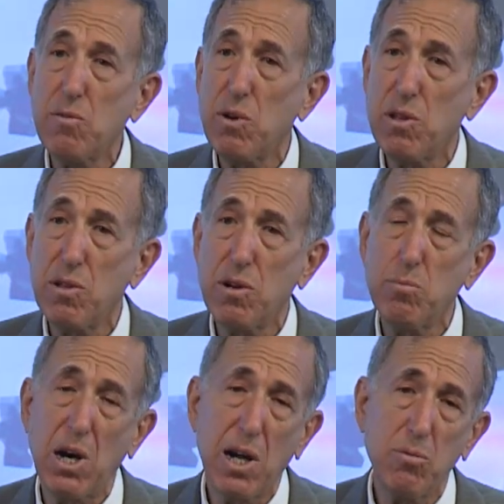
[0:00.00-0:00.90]
whether they're
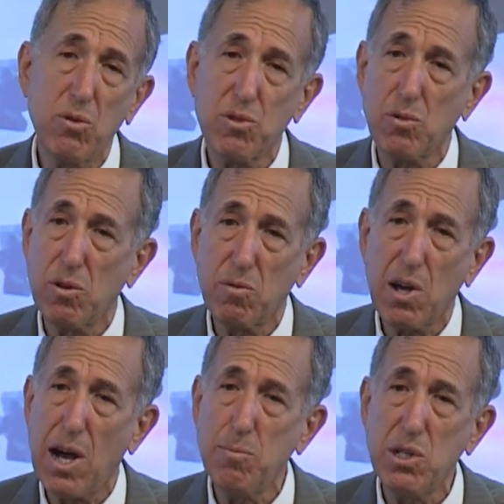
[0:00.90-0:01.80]
Bibles or
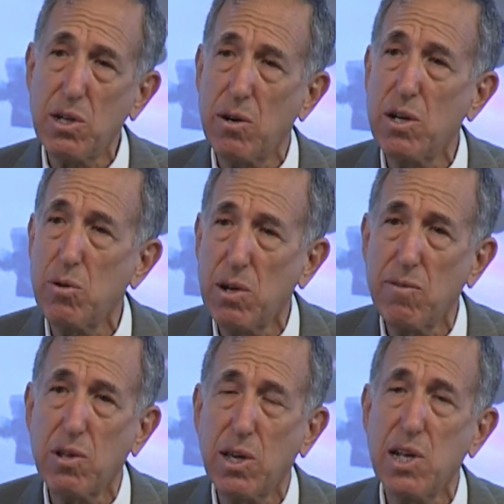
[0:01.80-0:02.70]
commentary or
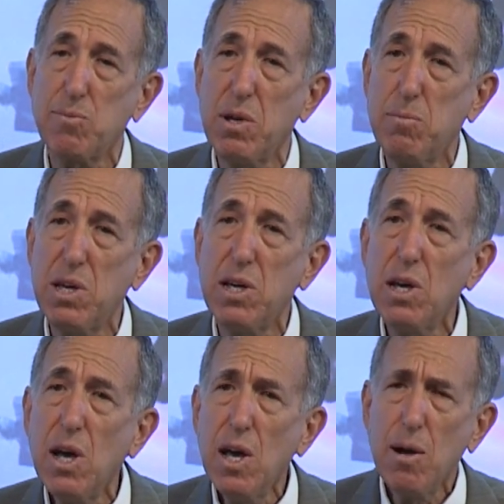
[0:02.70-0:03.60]
whatever the case may be.
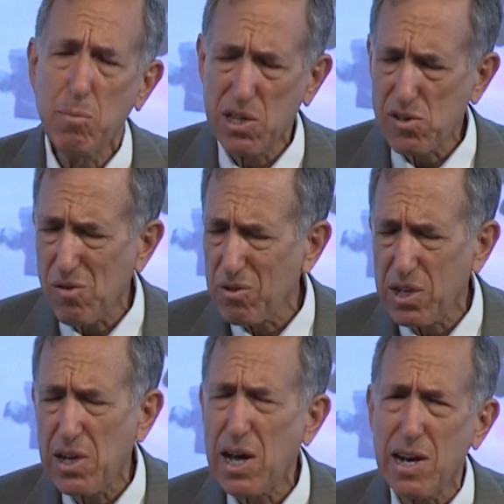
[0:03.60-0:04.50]
But certainly
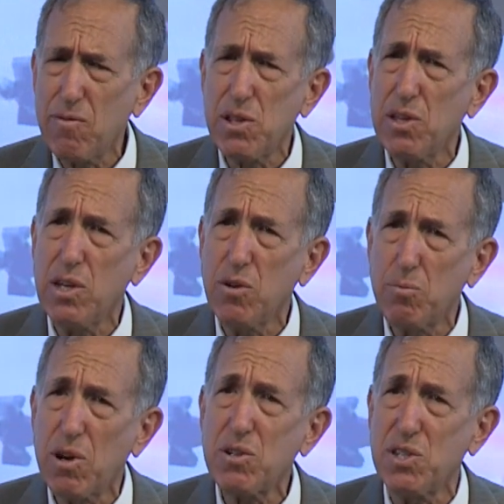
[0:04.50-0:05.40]
not everything you
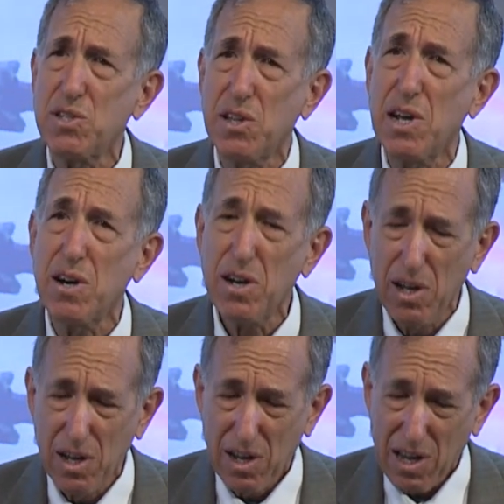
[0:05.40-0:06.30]
purchase there
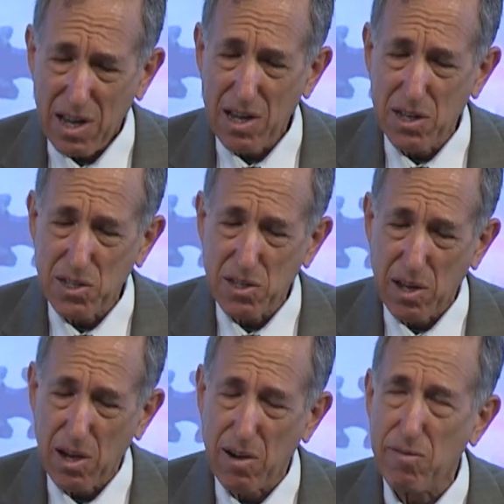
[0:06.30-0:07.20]
is
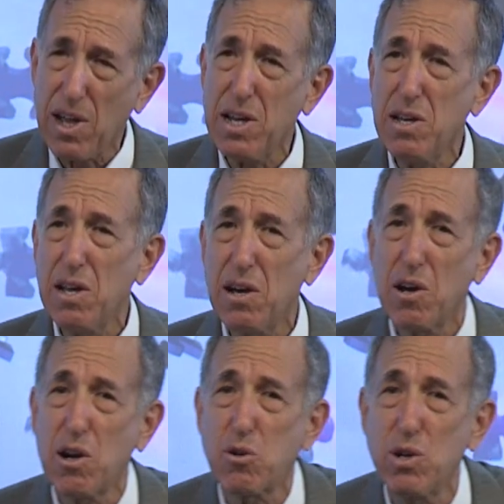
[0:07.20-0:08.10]
of
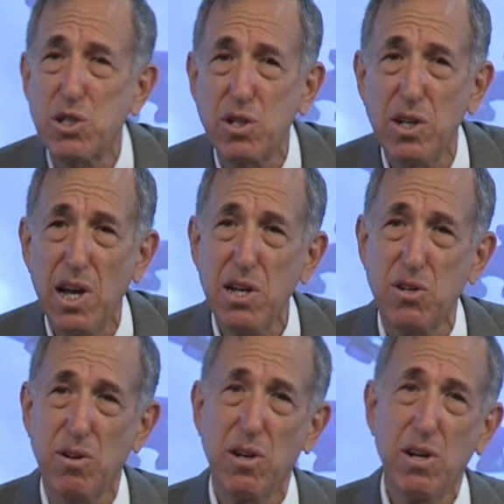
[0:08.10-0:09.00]
a Christian nature.